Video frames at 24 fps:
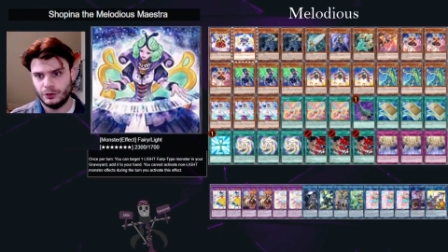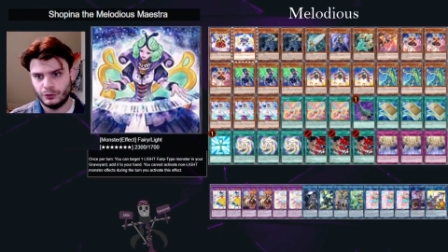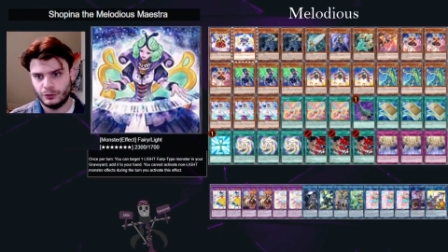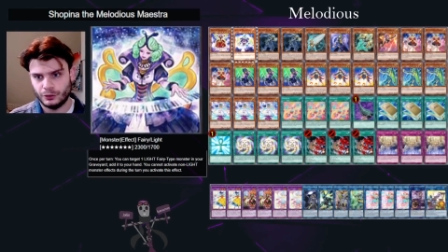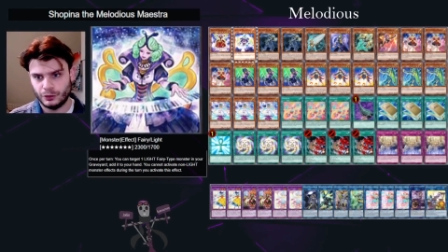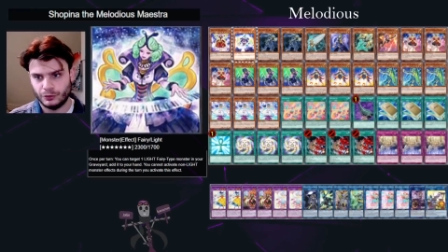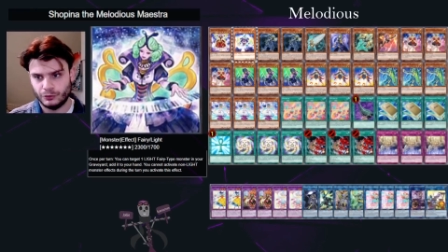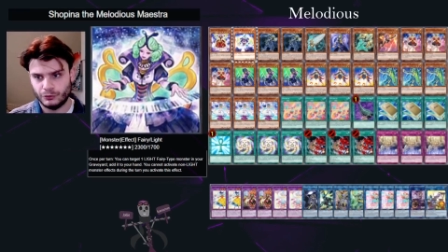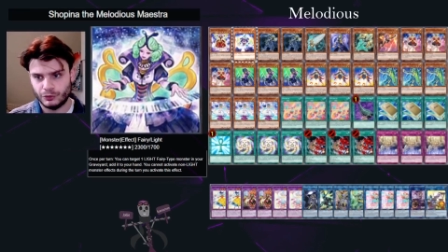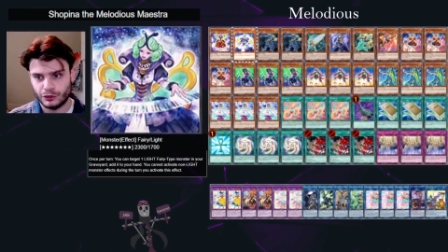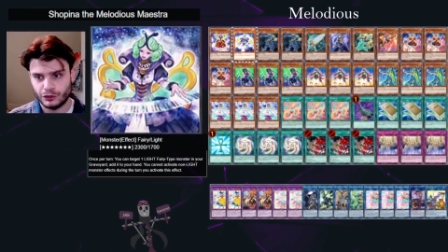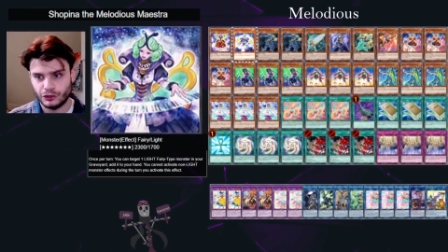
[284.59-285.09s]

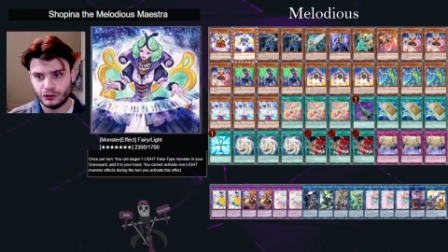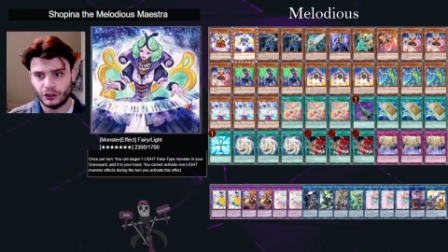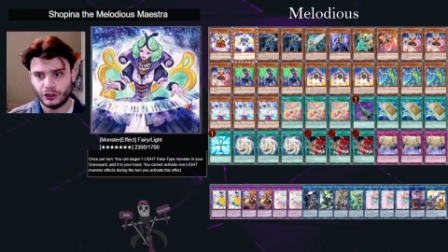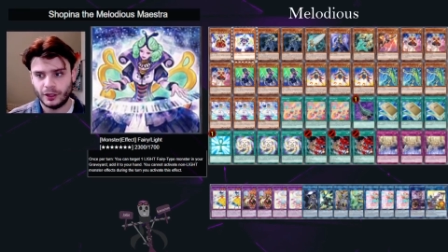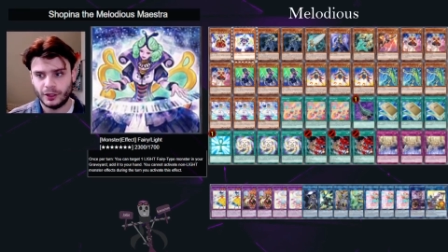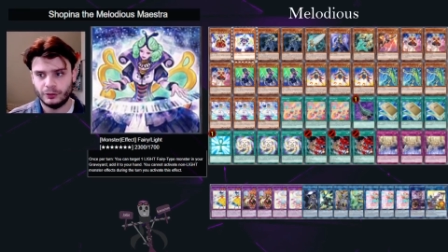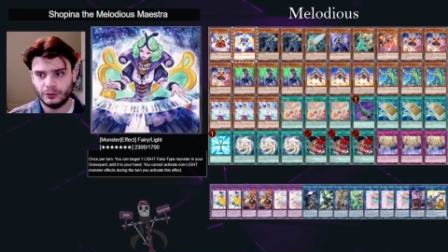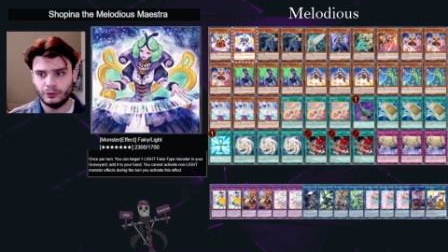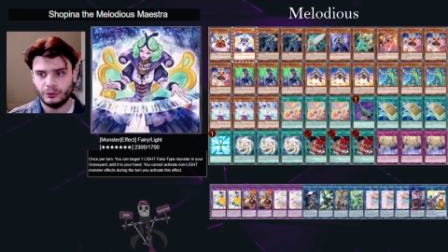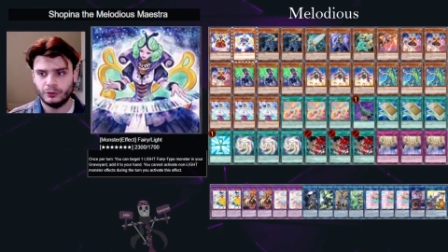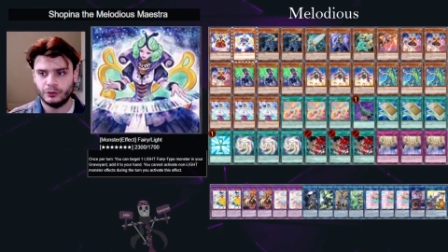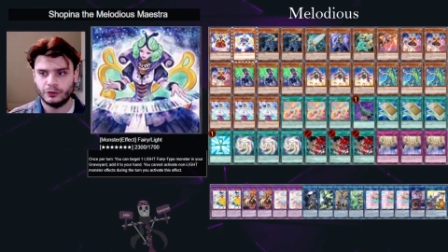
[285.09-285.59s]
can
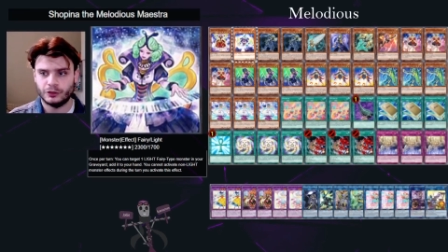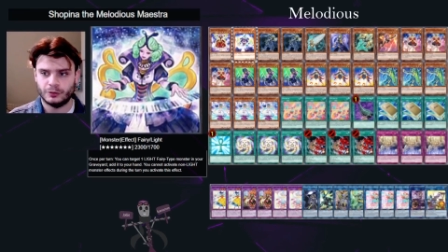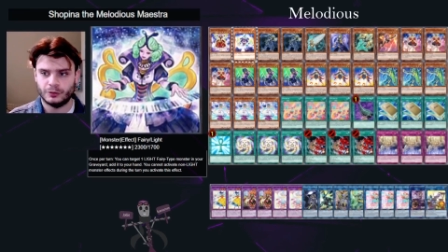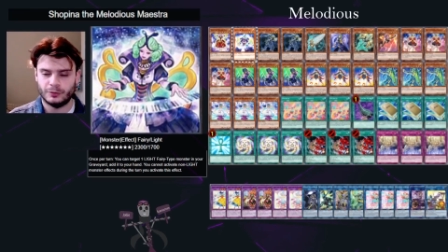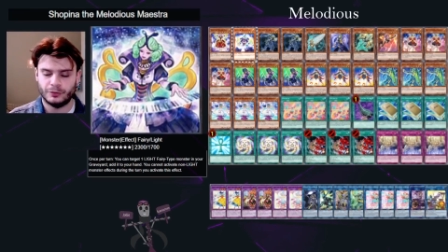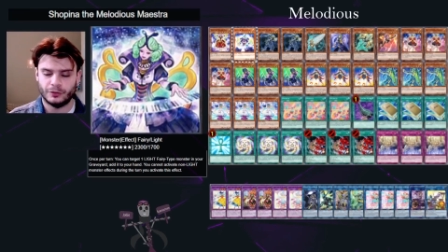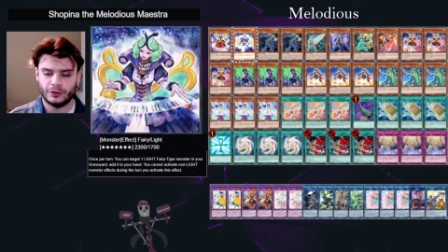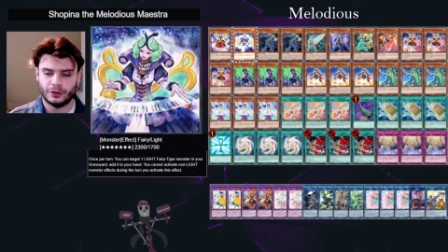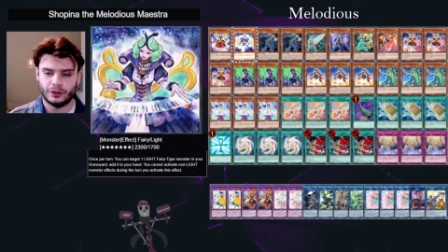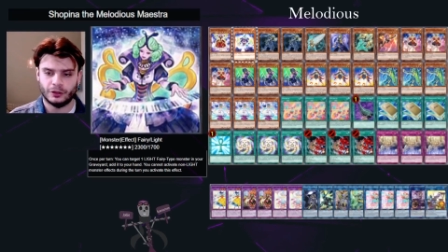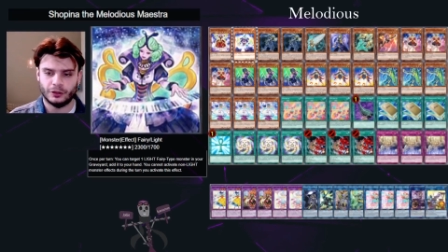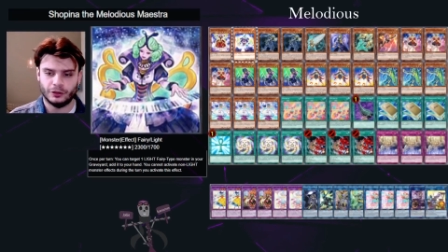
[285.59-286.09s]
recycle some of
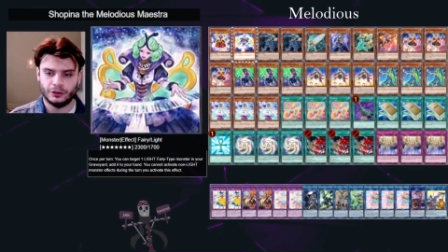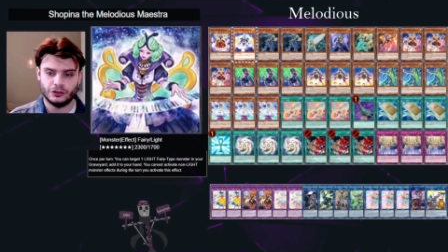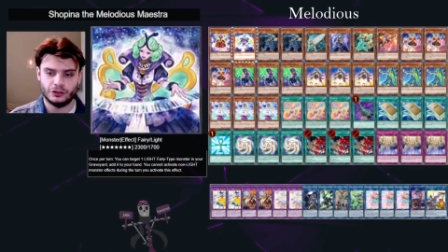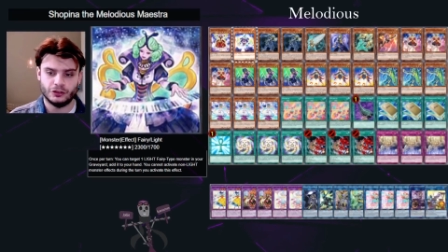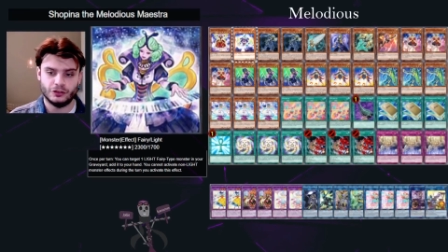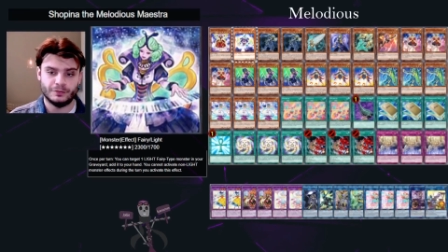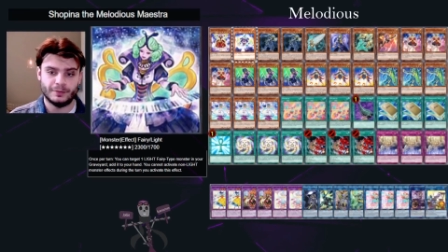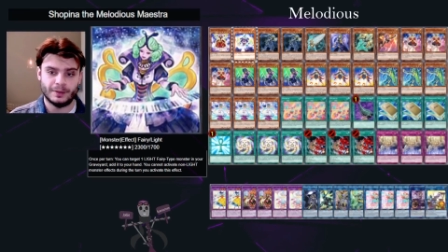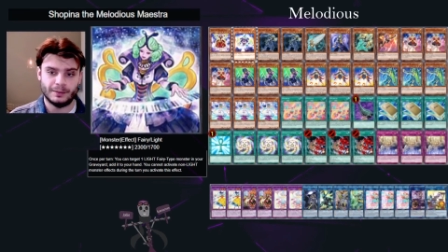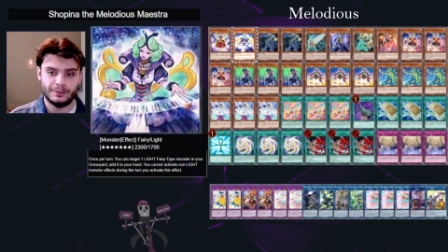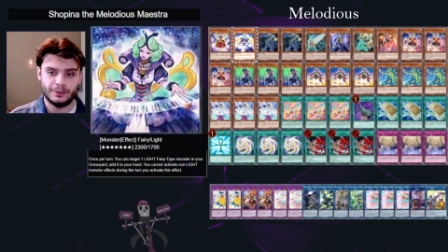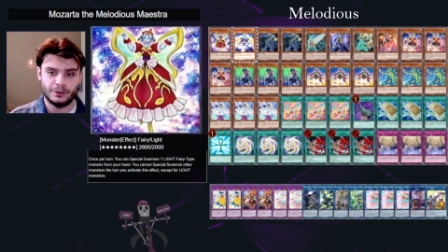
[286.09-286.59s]
the cards you've
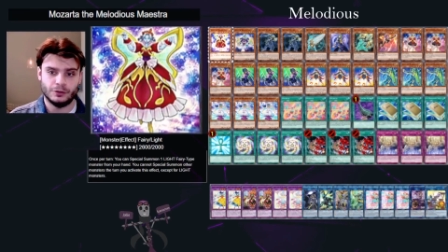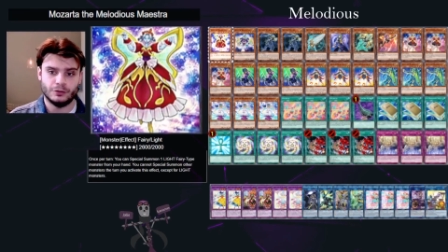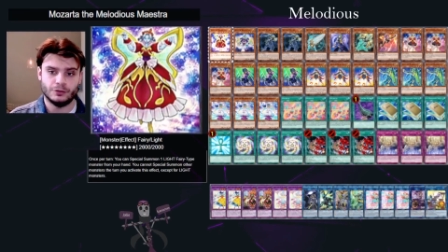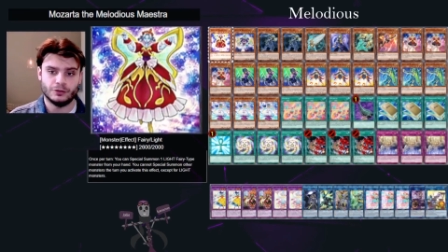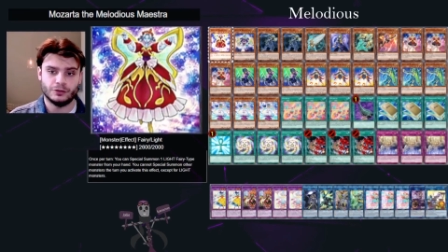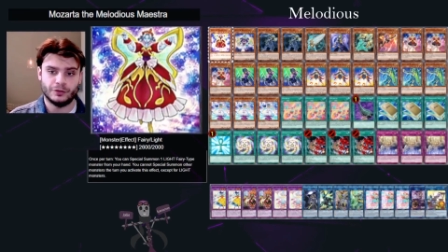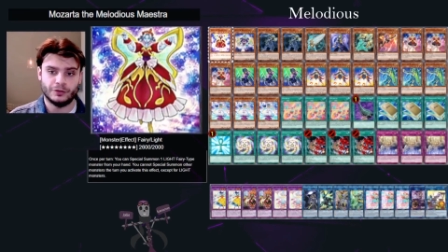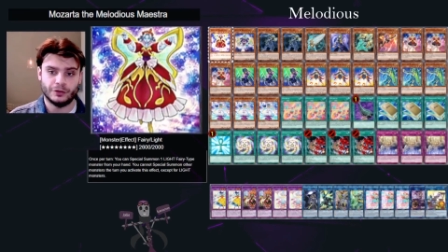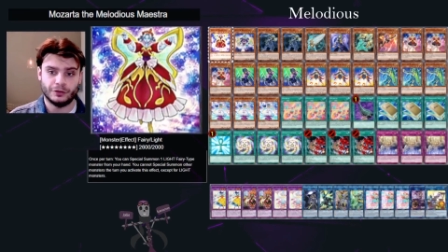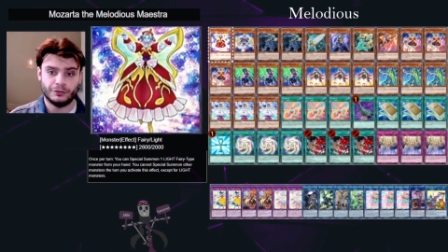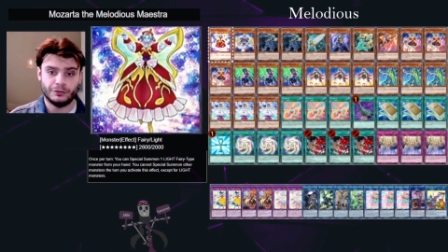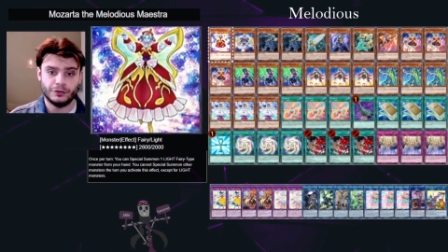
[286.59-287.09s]
maybe used
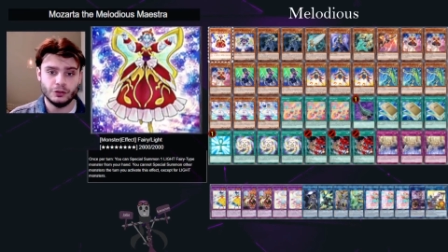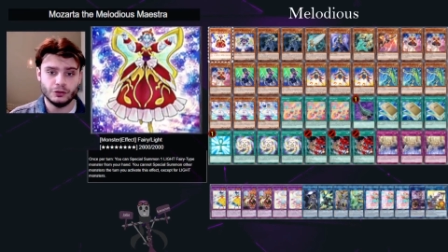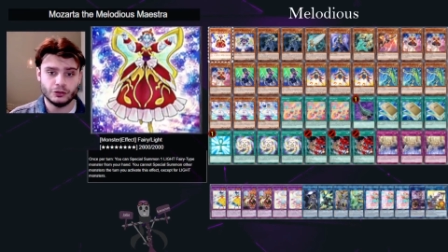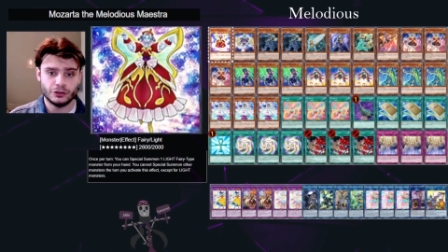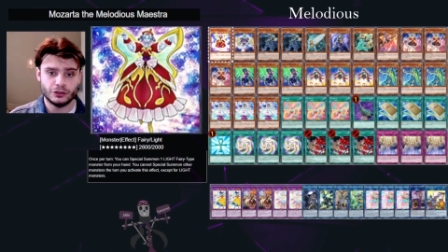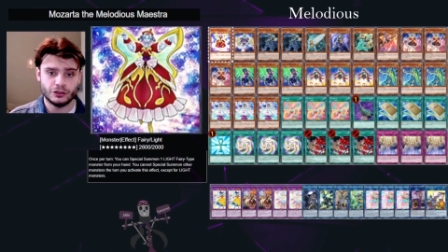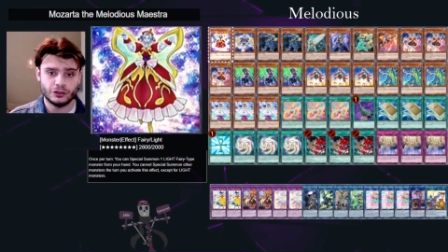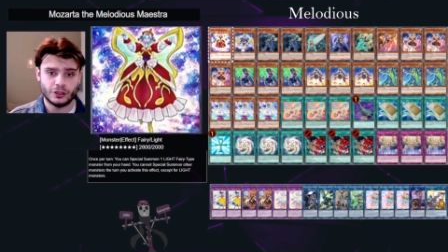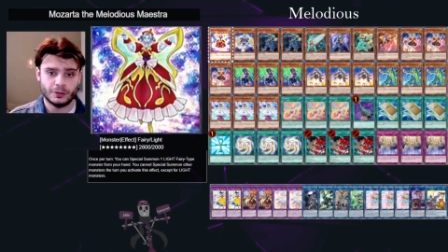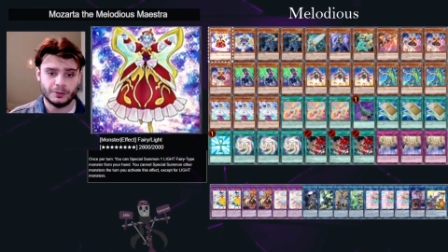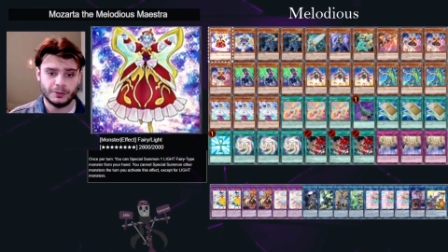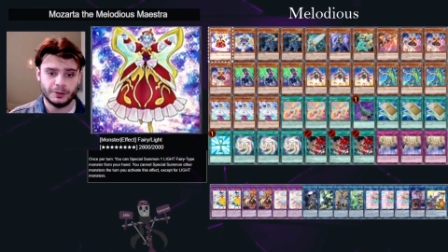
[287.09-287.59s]
for the fusion
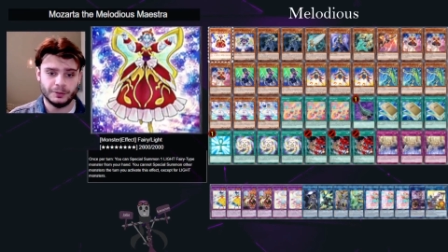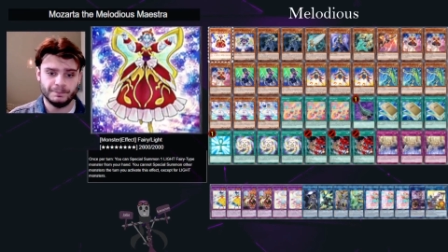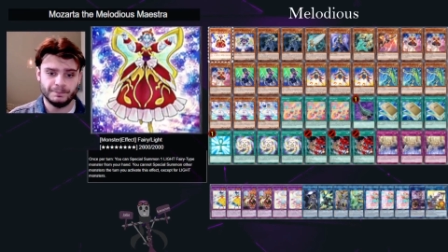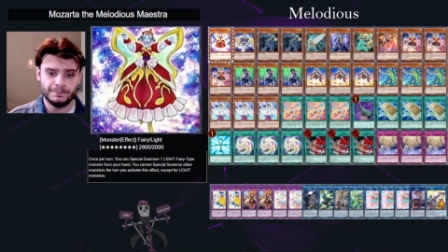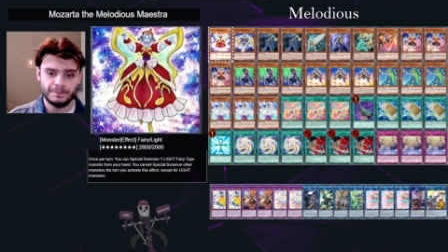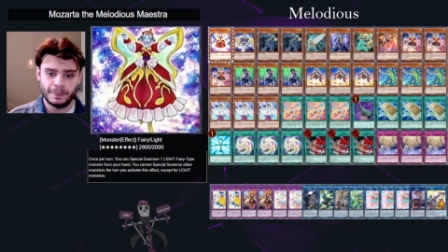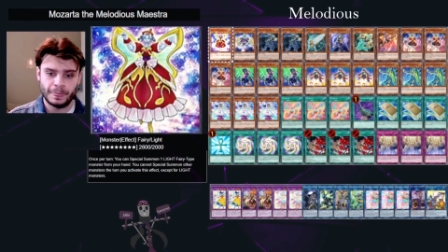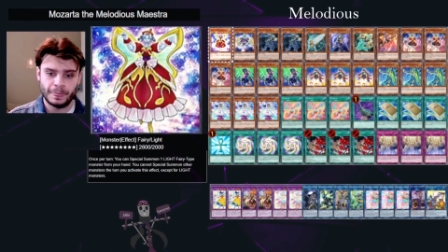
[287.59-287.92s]
summon.